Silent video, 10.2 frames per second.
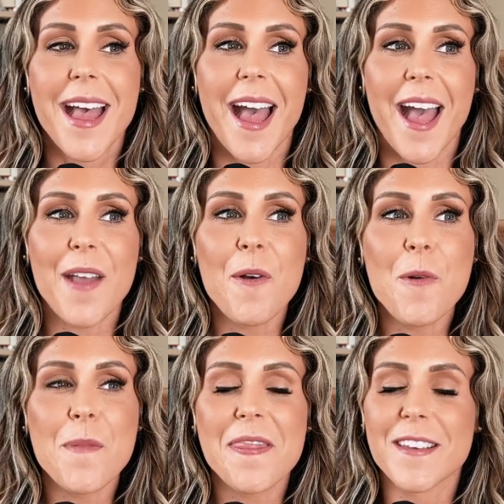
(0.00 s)
I
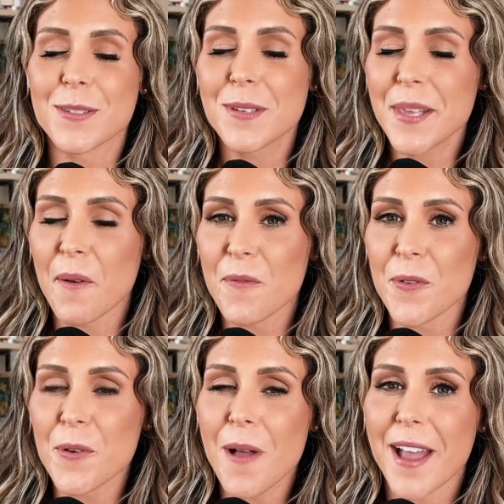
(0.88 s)
hope this was
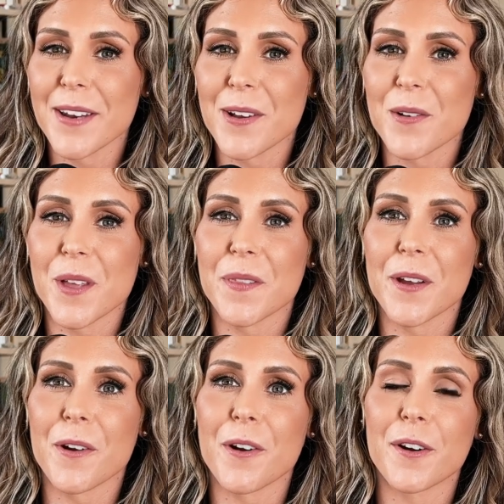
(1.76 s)
helpful. I know that
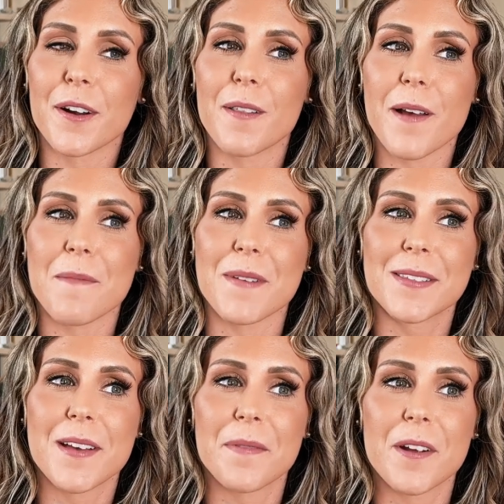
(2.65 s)
there are a lot of
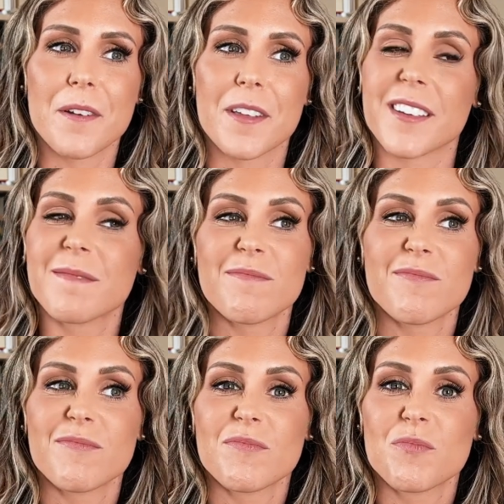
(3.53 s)
myths out there that
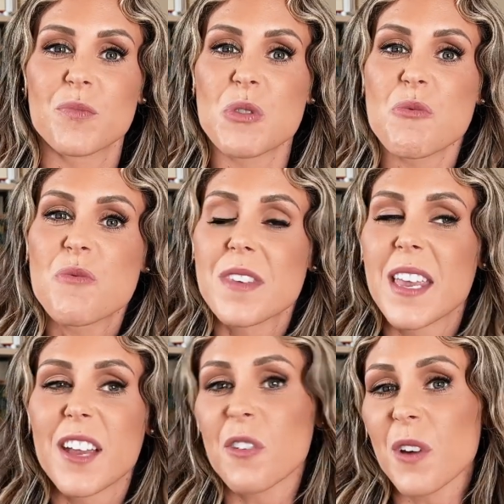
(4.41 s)
you
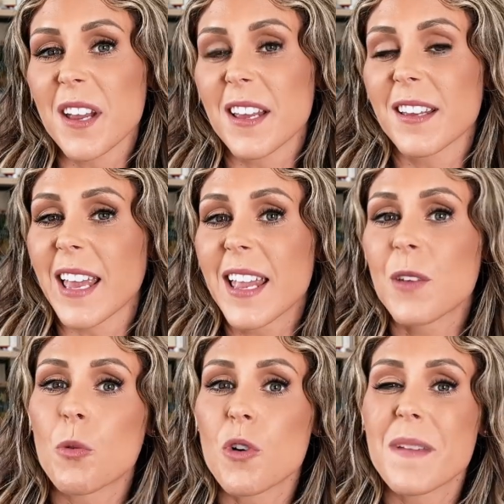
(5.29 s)
can't
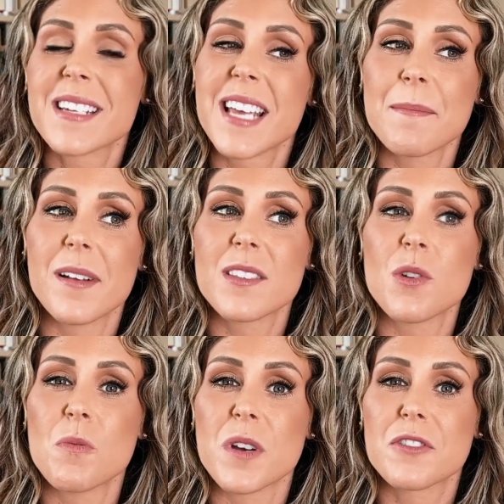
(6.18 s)
gain or maintain muscle with